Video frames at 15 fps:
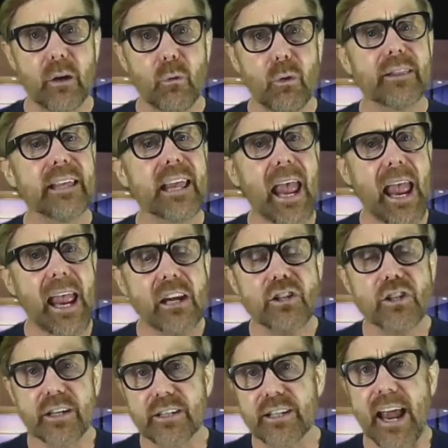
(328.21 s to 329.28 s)
what the
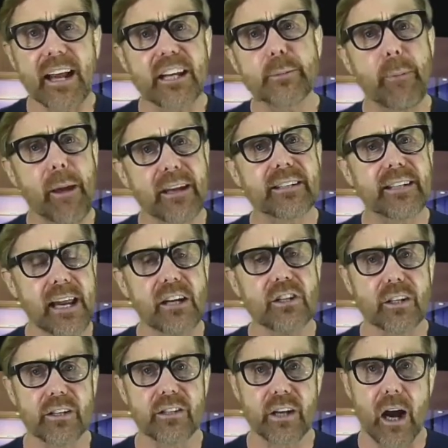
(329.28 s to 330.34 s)
agent's
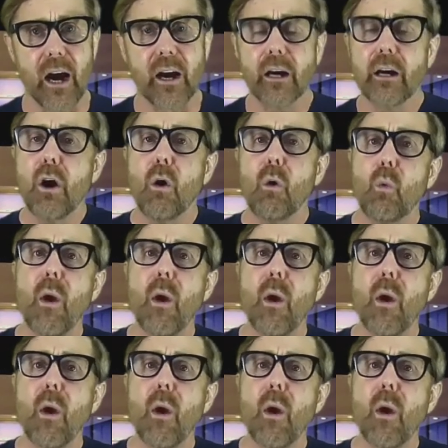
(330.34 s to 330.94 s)
expectations are